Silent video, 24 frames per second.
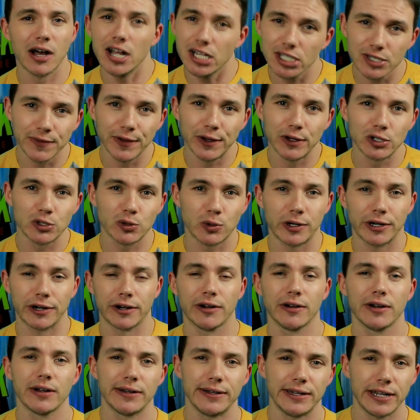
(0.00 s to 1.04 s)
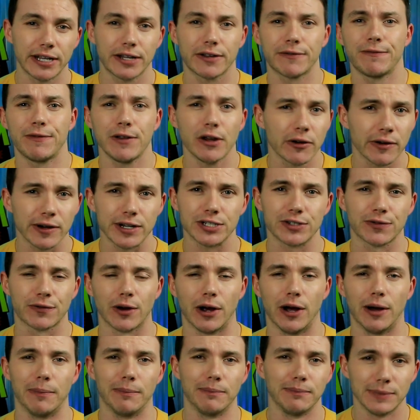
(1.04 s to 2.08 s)
Huntsville is where Nick Fury's
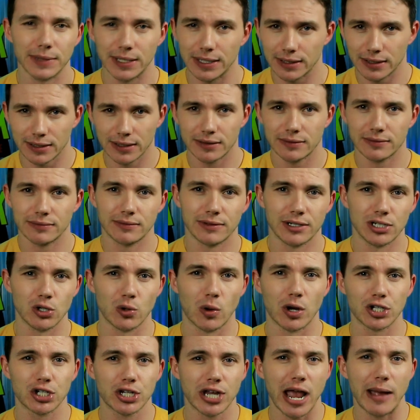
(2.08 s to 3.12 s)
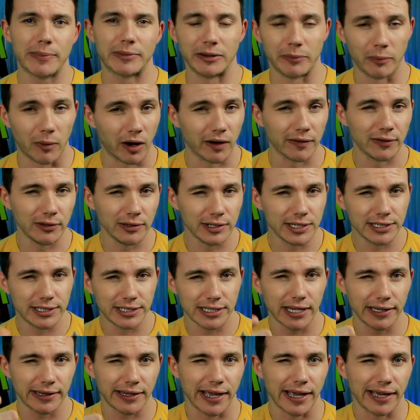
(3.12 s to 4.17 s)
from. Did you watch Captain Marvel? He
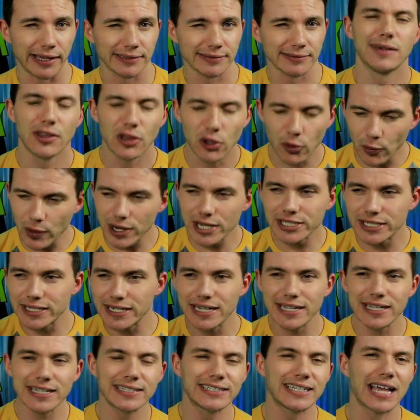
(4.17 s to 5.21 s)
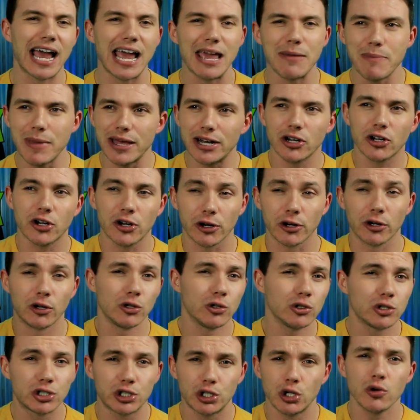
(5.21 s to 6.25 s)
said that. And the reason is I met a girl
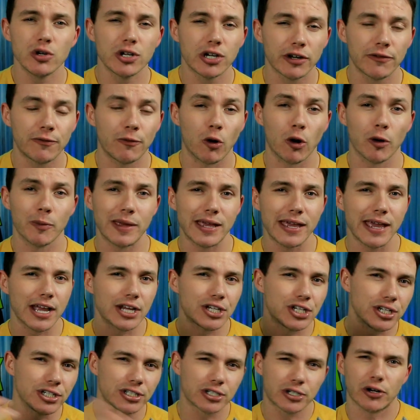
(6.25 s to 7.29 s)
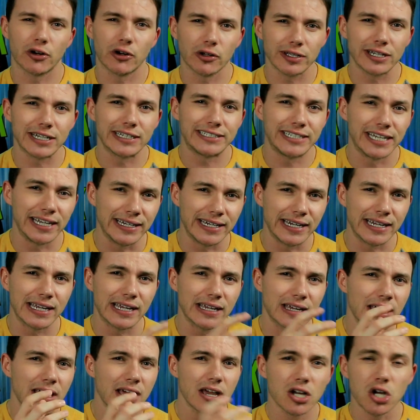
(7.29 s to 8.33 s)
who's too good for me and she's currently
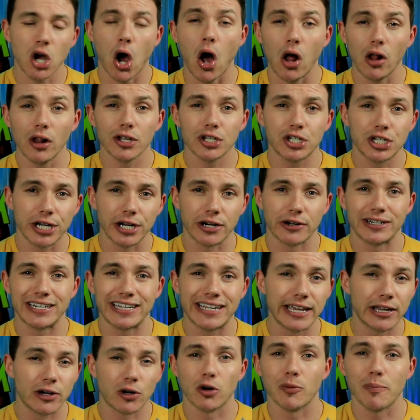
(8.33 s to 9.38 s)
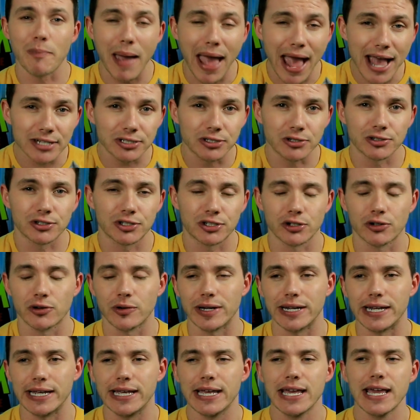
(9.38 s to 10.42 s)
attending college here to get her master's
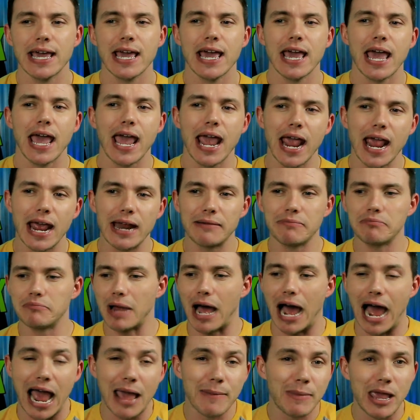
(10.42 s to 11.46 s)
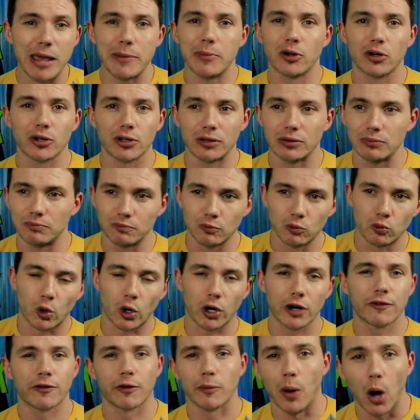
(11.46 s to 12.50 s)
degree and I'm able to
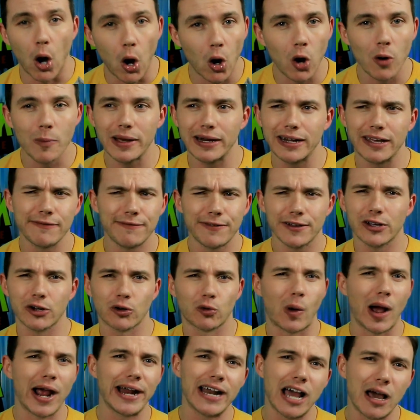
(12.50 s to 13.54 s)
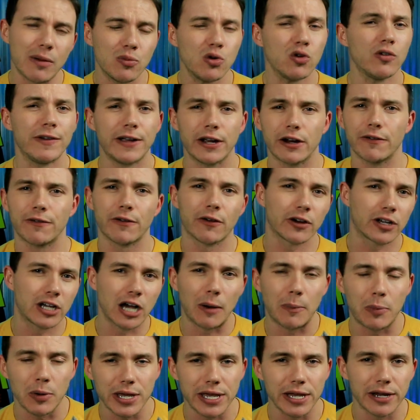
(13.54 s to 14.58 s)
work from home. And I figured, why not move here for a
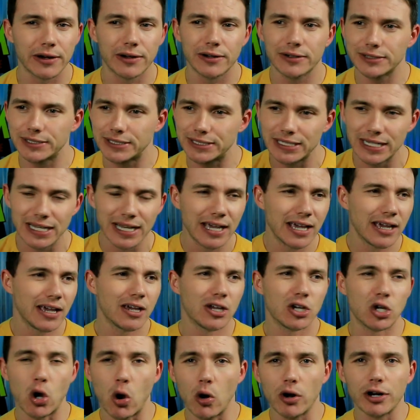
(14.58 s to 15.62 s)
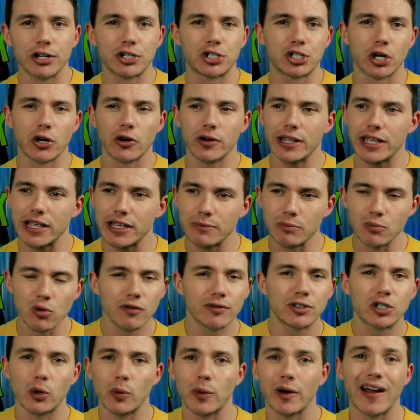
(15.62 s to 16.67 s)
couple years, go on a journey, move
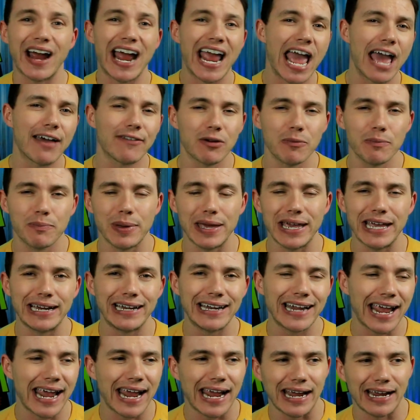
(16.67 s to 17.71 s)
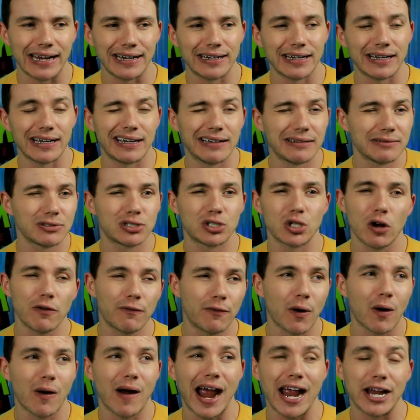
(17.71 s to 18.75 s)
somewhere I haven't been. And uh, so
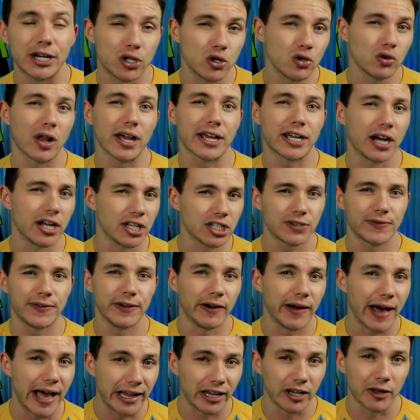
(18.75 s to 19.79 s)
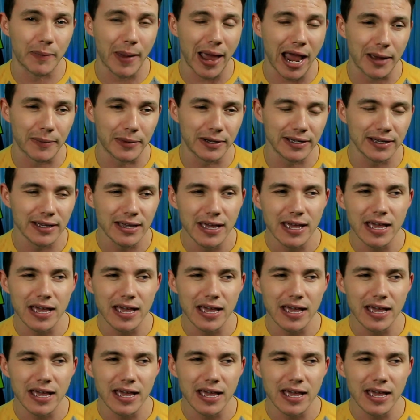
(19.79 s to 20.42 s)
far, I do like Huntsville, Alabama.